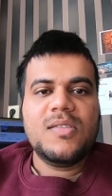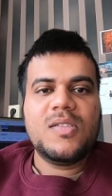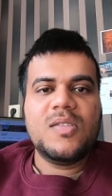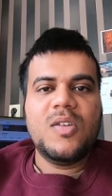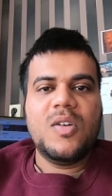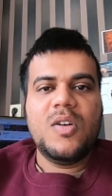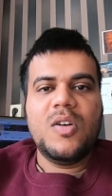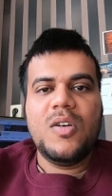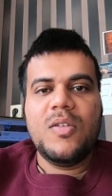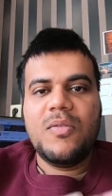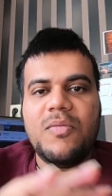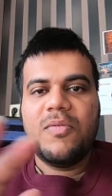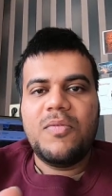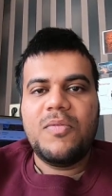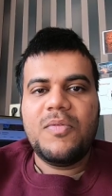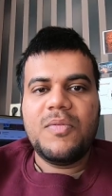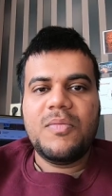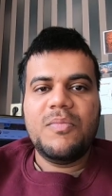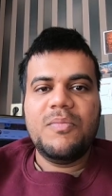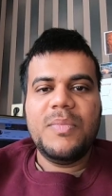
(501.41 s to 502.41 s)
So,
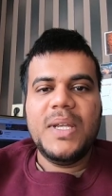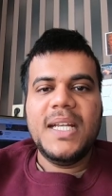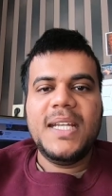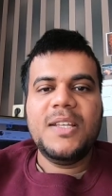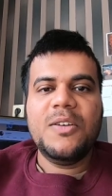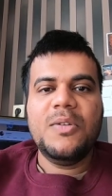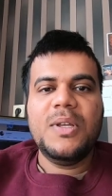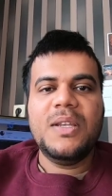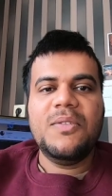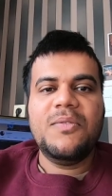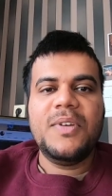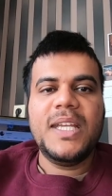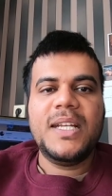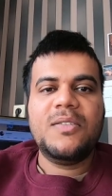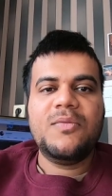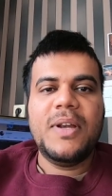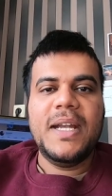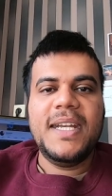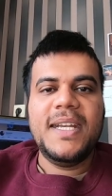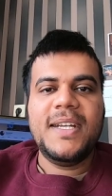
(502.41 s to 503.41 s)
meet you in
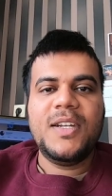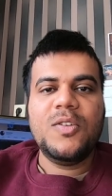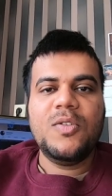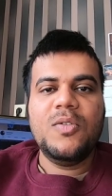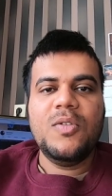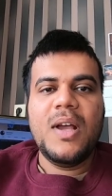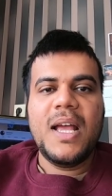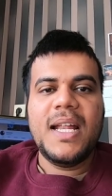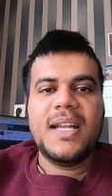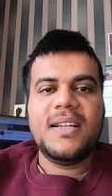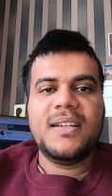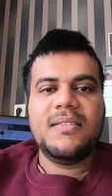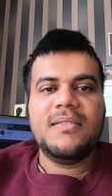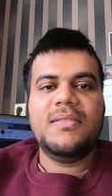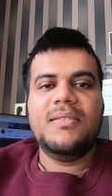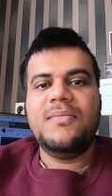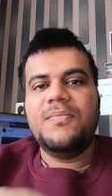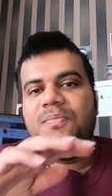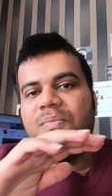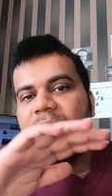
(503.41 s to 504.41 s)
week 22 and